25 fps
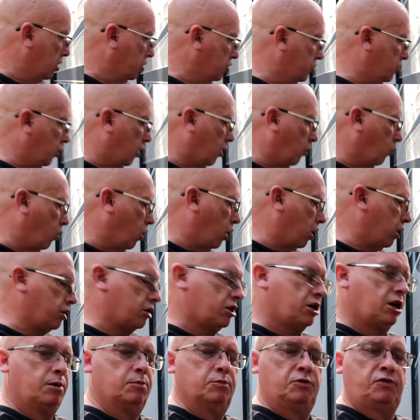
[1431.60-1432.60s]
So our water
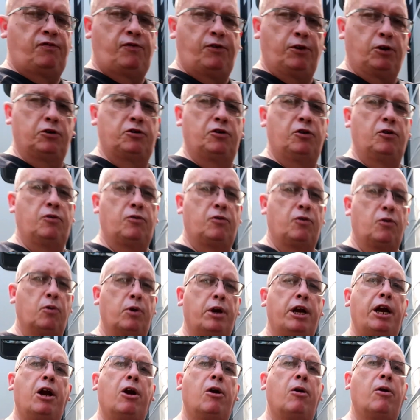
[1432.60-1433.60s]
comes filtered through
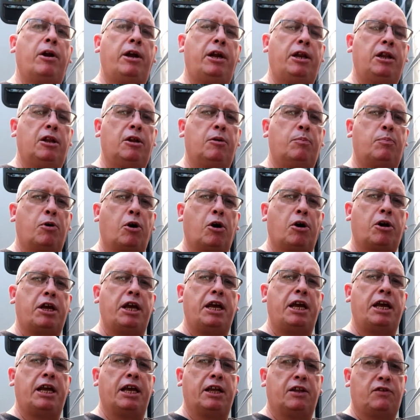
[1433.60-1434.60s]
here in the
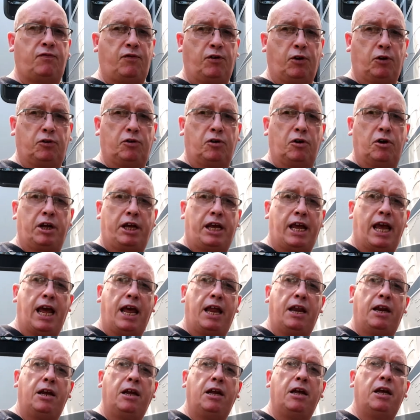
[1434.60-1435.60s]
Berkey, gets filtered
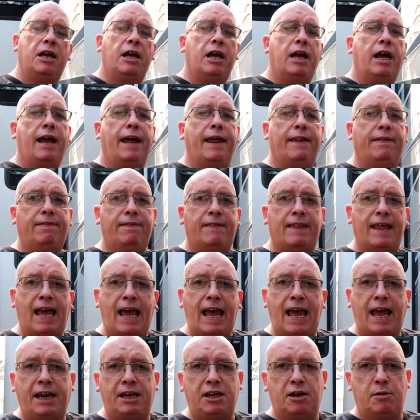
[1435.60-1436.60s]
again, and
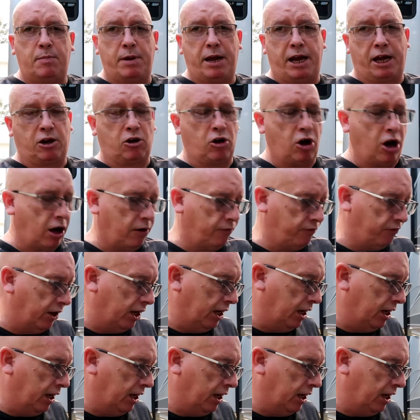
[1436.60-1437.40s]
then you make coffee.